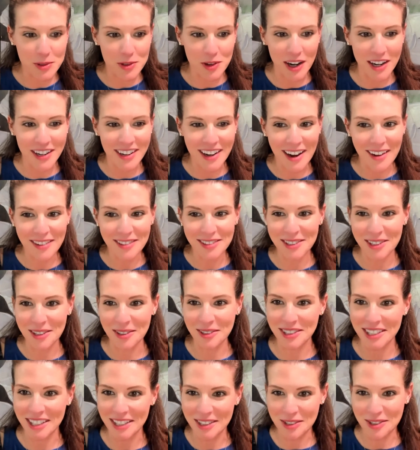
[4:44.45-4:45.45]
right now, so
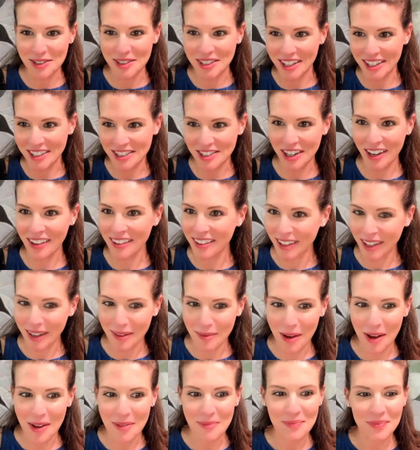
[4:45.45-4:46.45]
it's interesting juggling them
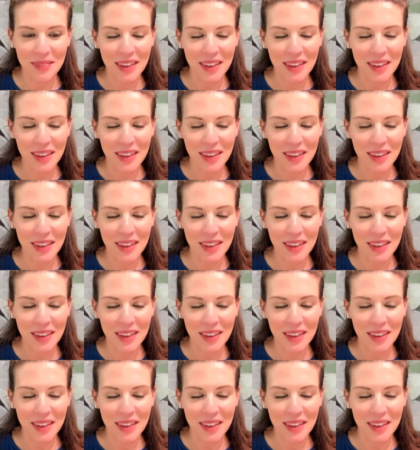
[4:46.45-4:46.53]
all.